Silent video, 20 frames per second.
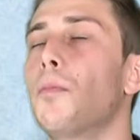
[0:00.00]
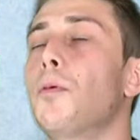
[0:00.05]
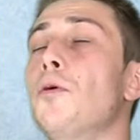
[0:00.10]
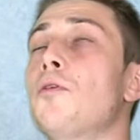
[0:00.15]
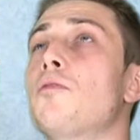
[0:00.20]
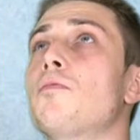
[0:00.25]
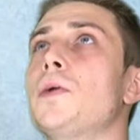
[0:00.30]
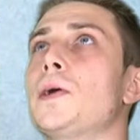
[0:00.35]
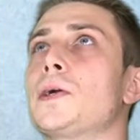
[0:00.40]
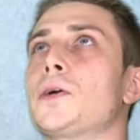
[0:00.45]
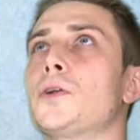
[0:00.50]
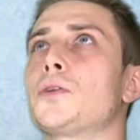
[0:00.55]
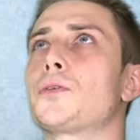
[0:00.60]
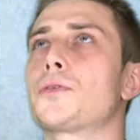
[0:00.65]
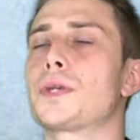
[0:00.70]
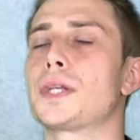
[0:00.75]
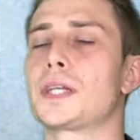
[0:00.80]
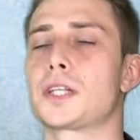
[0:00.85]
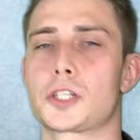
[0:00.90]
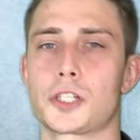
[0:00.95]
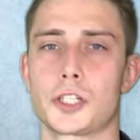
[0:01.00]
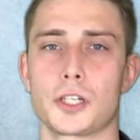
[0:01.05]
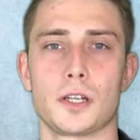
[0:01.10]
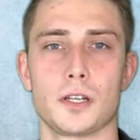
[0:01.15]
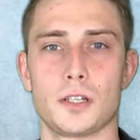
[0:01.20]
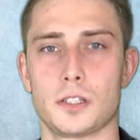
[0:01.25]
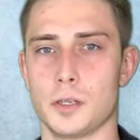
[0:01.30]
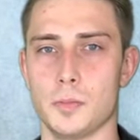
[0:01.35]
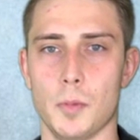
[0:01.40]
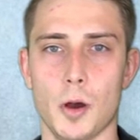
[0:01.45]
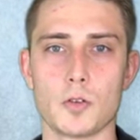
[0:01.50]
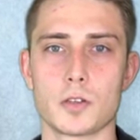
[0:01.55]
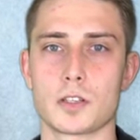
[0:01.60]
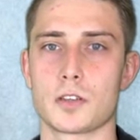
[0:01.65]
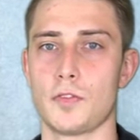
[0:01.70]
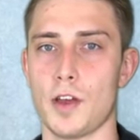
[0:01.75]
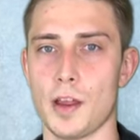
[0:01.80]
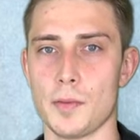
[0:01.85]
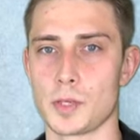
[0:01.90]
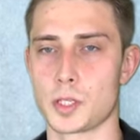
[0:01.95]
proof by contradiction, the most
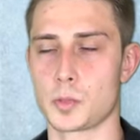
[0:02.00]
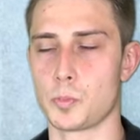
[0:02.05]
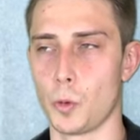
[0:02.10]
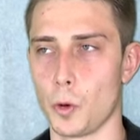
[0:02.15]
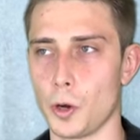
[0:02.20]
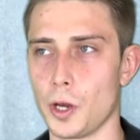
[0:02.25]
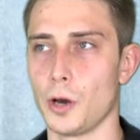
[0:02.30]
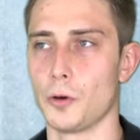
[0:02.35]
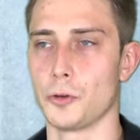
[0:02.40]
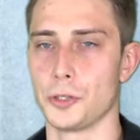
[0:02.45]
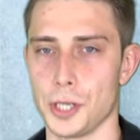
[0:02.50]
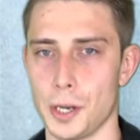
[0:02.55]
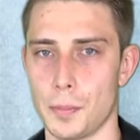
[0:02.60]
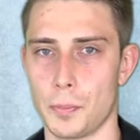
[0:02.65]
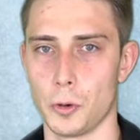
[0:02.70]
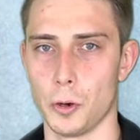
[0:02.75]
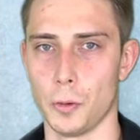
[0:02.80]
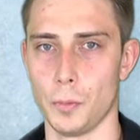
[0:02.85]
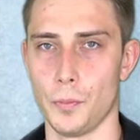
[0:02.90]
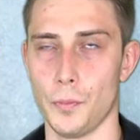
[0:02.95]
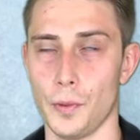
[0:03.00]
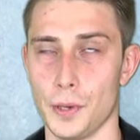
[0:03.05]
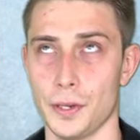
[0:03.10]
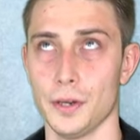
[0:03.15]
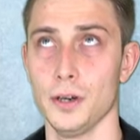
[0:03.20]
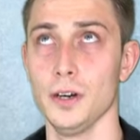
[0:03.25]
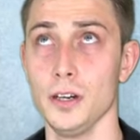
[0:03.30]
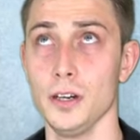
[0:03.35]
famous boy out there probably.